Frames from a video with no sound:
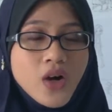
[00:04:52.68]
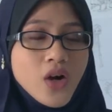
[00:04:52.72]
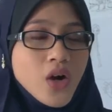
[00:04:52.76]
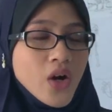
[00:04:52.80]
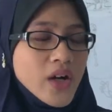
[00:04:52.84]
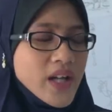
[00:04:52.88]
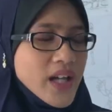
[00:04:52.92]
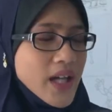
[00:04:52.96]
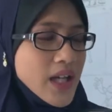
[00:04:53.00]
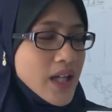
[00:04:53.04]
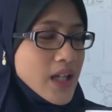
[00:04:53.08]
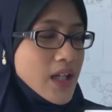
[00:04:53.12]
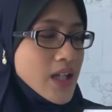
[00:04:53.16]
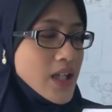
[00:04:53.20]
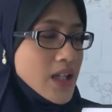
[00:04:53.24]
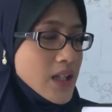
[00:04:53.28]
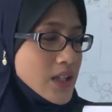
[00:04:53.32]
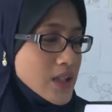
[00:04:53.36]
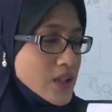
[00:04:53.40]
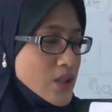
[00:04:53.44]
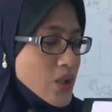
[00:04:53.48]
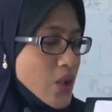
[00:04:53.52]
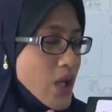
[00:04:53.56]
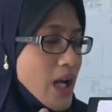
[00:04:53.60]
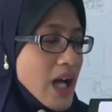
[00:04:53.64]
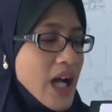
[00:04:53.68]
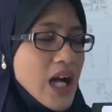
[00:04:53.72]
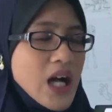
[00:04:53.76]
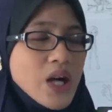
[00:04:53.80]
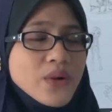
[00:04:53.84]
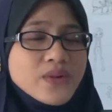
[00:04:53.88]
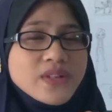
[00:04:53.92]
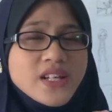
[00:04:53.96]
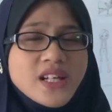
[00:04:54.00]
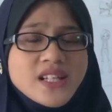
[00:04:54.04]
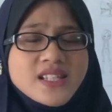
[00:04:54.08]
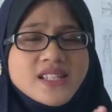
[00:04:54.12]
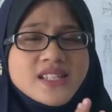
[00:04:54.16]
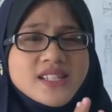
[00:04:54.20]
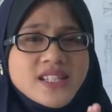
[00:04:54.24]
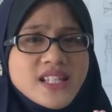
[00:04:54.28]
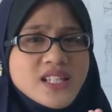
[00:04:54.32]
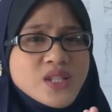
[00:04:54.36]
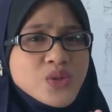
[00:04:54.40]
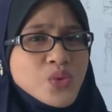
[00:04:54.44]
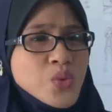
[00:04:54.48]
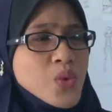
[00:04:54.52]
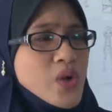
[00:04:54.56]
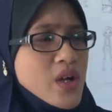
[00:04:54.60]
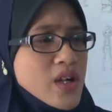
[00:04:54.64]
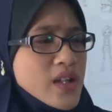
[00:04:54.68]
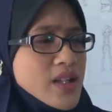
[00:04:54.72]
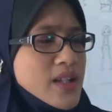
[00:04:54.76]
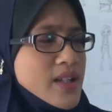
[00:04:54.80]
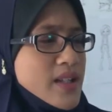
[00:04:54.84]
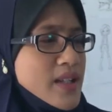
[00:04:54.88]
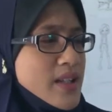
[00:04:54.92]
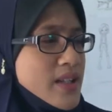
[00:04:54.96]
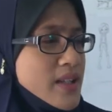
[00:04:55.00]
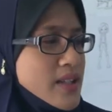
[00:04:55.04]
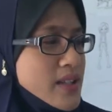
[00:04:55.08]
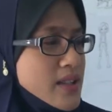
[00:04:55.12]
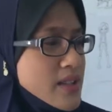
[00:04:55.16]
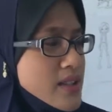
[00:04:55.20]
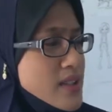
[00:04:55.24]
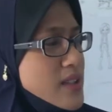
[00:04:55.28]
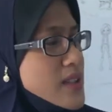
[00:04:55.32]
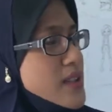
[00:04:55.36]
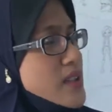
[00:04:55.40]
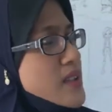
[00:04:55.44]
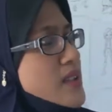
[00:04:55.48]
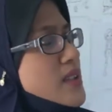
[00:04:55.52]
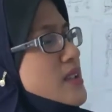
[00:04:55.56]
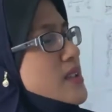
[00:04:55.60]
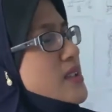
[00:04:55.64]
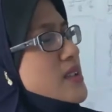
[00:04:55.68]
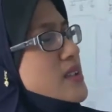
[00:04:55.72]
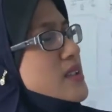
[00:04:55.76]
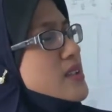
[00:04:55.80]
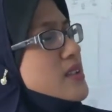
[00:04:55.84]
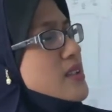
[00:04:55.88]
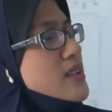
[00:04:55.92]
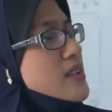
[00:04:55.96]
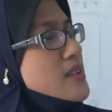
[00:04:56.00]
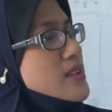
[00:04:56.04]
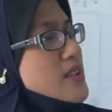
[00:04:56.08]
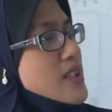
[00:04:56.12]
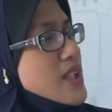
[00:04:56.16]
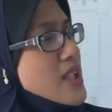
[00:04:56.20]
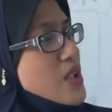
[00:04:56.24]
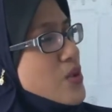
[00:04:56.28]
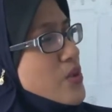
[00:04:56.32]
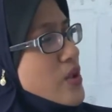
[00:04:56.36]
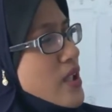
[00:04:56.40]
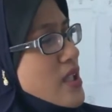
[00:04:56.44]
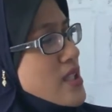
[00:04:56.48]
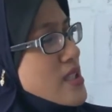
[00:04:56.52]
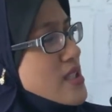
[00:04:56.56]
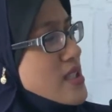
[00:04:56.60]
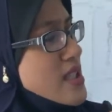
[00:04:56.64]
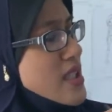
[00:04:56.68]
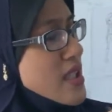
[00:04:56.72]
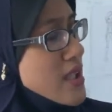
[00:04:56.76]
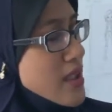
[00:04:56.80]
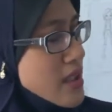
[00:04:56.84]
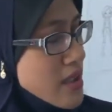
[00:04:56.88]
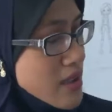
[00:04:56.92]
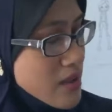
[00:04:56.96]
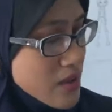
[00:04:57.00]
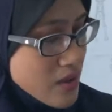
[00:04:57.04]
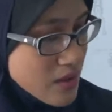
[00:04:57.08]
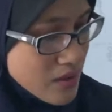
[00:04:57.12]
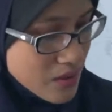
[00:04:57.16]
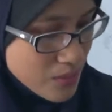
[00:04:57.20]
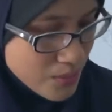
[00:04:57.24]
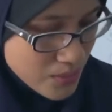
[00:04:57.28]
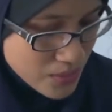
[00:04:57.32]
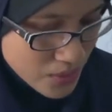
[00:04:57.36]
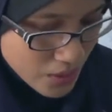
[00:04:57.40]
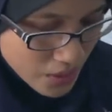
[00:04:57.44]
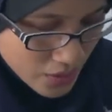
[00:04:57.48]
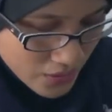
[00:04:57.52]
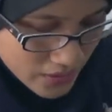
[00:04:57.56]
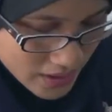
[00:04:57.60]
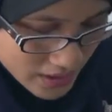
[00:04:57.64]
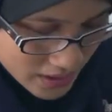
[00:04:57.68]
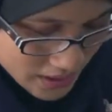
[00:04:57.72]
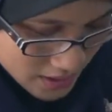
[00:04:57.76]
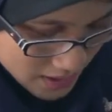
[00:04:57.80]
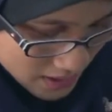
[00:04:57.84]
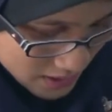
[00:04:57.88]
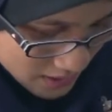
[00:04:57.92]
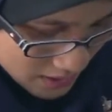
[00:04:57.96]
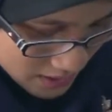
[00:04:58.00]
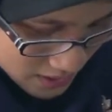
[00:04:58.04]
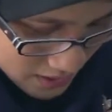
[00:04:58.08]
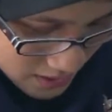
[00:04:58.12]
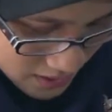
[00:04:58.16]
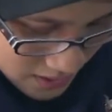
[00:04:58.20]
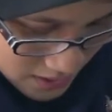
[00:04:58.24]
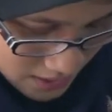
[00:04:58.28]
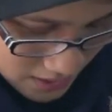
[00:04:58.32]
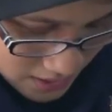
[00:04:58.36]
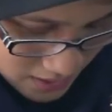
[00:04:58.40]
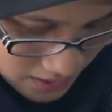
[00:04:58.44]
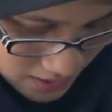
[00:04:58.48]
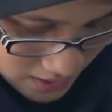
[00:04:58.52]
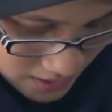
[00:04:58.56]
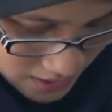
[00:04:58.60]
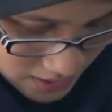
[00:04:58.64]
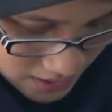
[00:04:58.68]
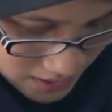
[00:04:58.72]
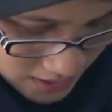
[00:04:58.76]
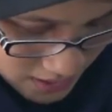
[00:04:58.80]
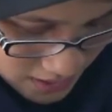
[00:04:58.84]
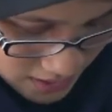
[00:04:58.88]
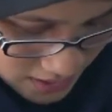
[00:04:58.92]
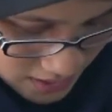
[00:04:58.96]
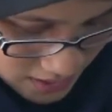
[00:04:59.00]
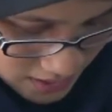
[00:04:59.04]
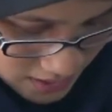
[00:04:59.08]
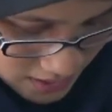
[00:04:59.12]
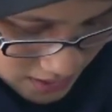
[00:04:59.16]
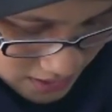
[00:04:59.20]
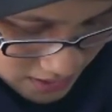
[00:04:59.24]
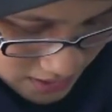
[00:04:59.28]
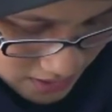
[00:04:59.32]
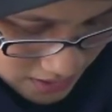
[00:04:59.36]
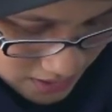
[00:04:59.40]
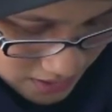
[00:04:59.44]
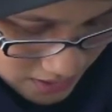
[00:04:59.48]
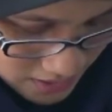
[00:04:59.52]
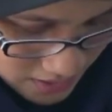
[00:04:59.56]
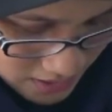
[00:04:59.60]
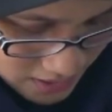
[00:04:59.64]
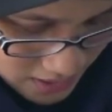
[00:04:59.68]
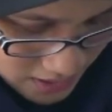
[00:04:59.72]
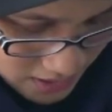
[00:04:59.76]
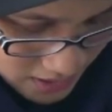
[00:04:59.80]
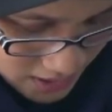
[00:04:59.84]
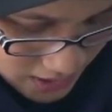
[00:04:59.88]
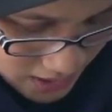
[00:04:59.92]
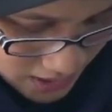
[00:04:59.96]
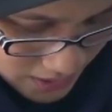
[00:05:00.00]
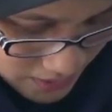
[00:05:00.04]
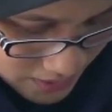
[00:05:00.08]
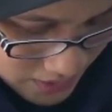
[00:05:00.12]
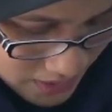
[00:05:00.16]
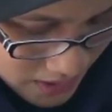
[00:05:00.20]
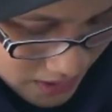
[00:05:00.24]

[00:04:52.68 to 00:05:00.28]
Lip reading: Okay, so how does this work? See, you can see here. Sorry. Alright. Okay.